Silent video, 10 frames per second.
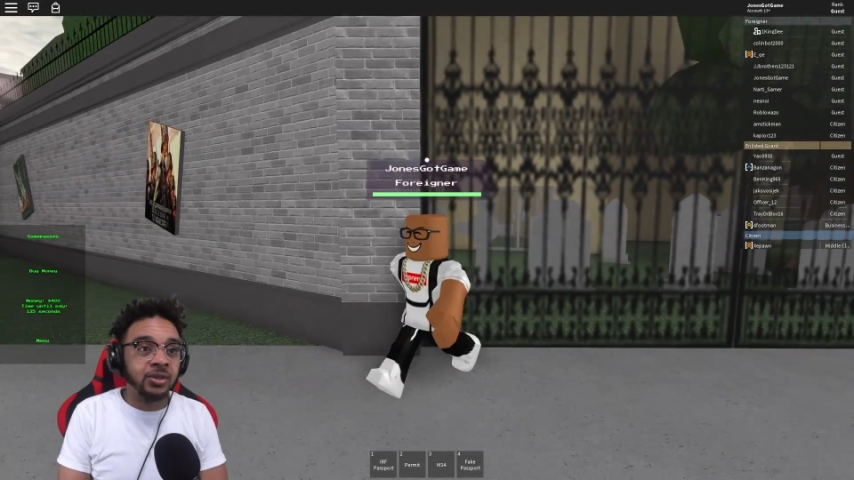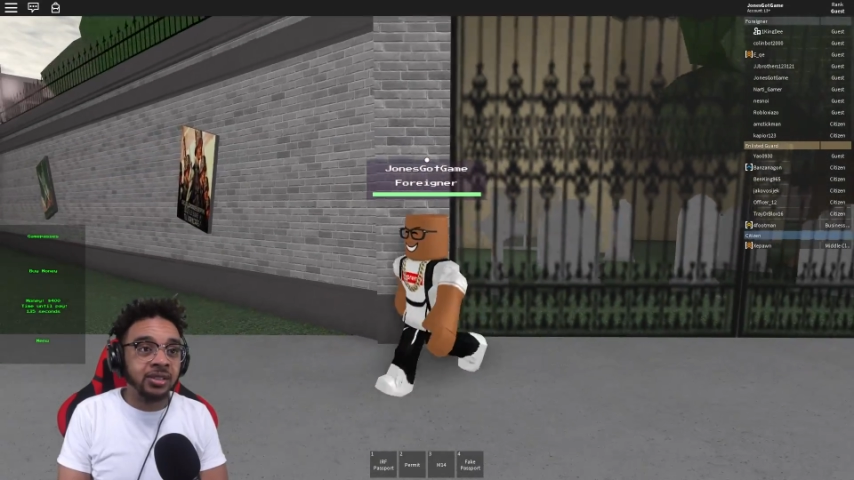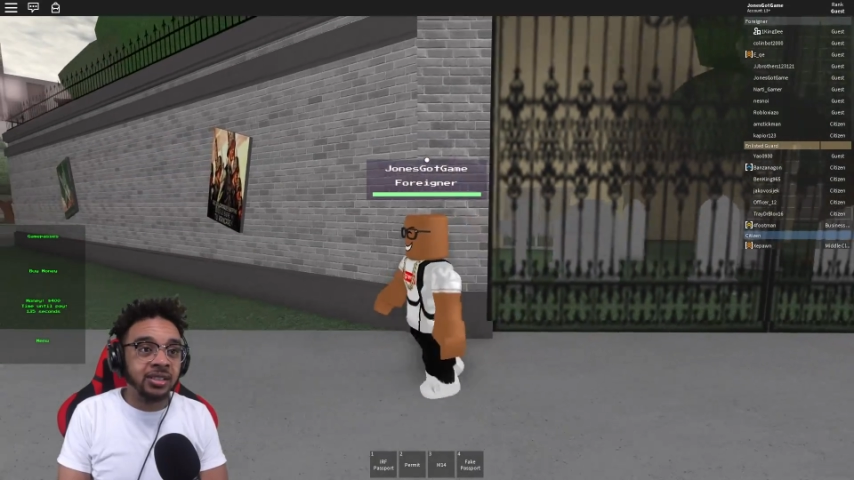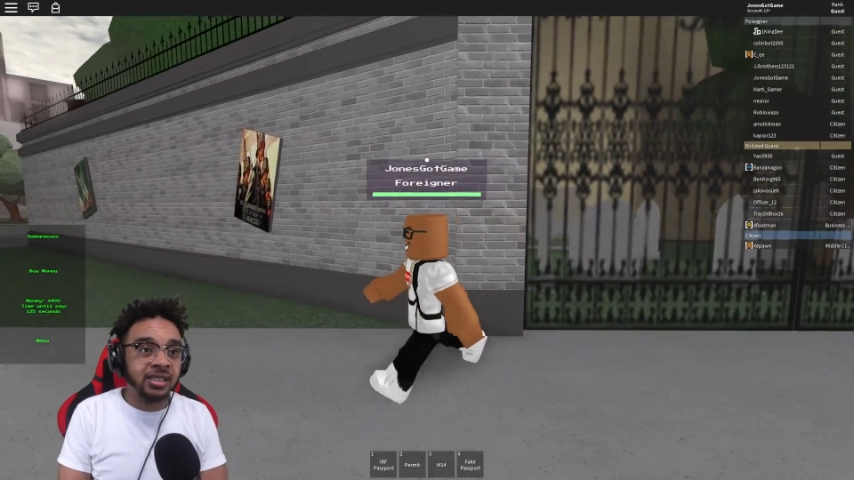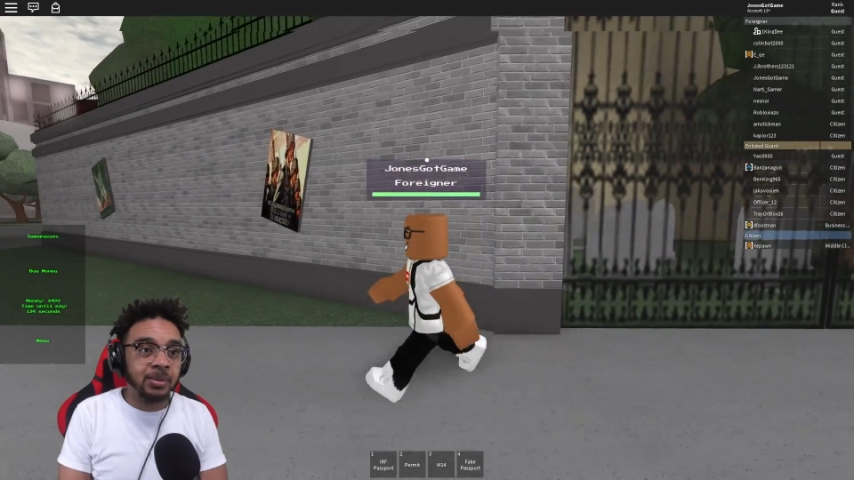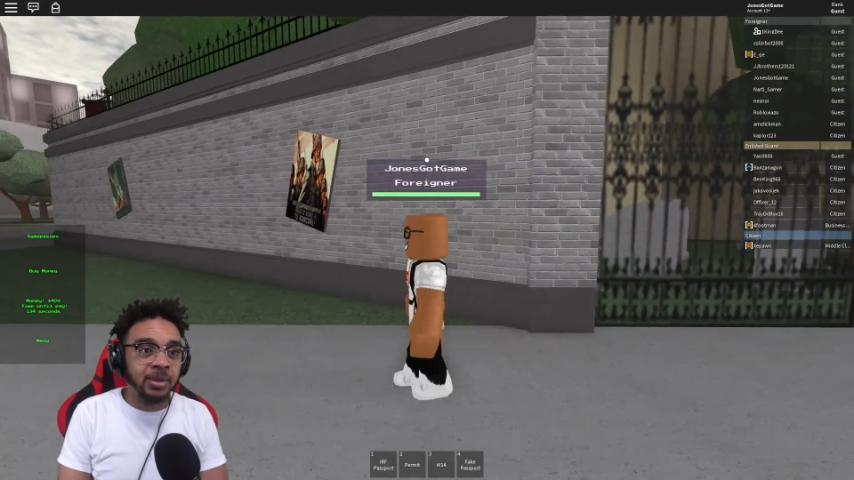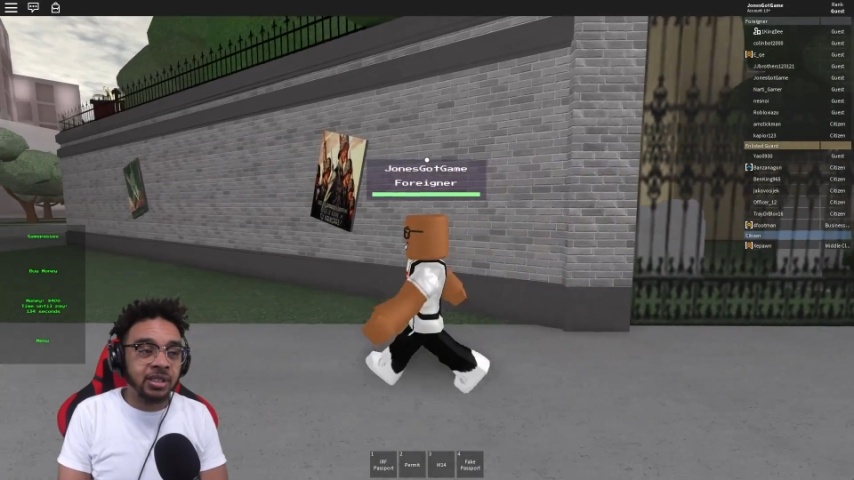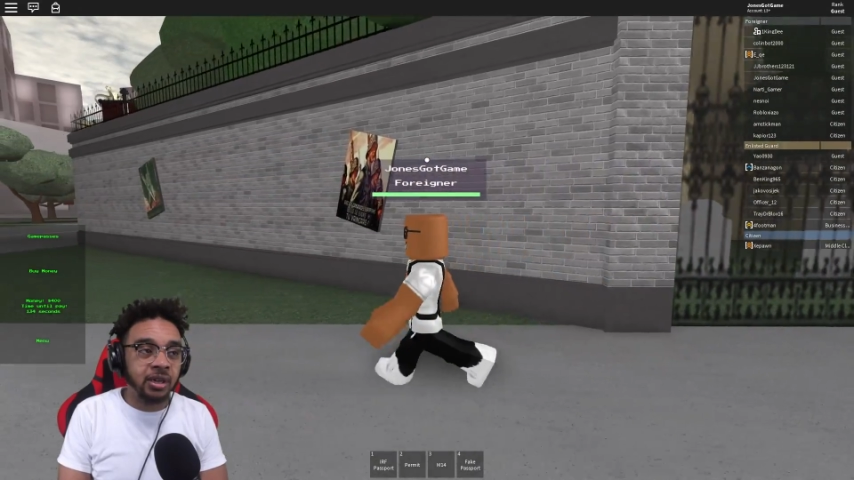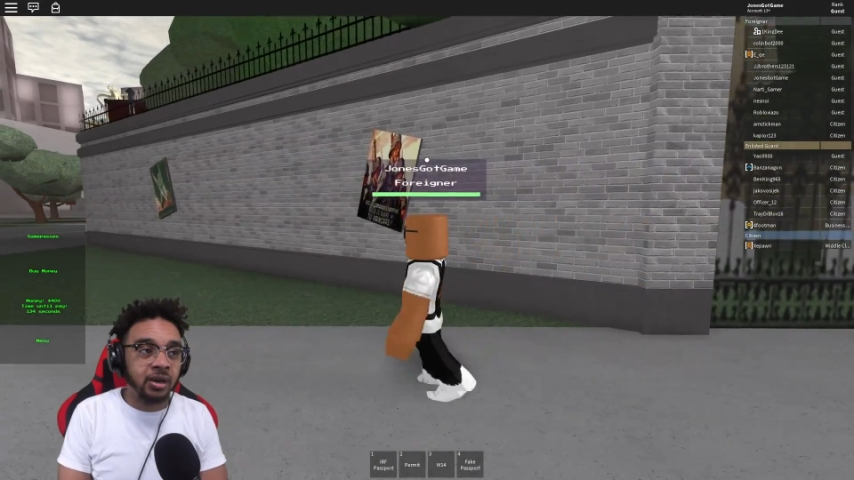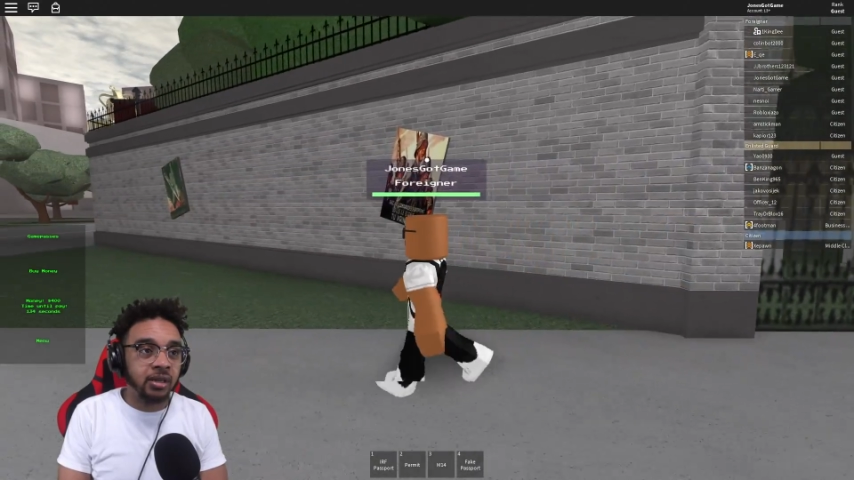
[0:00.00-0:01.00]
That's a
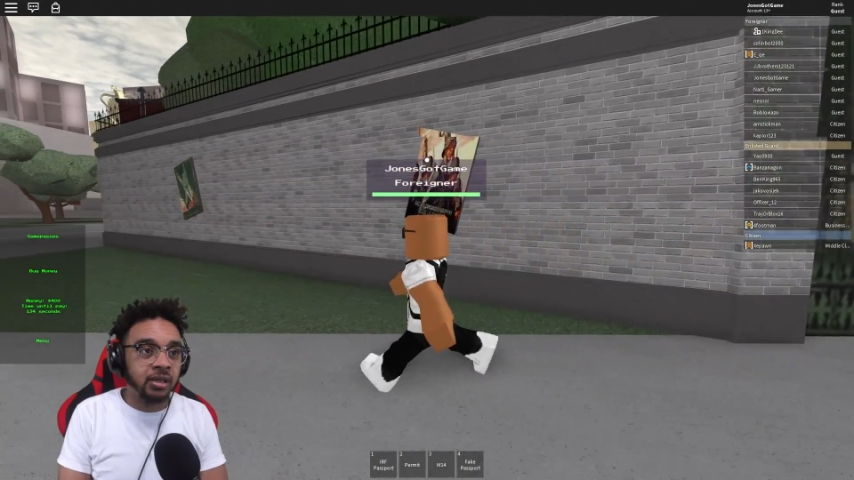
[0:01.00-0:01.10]
cemetery.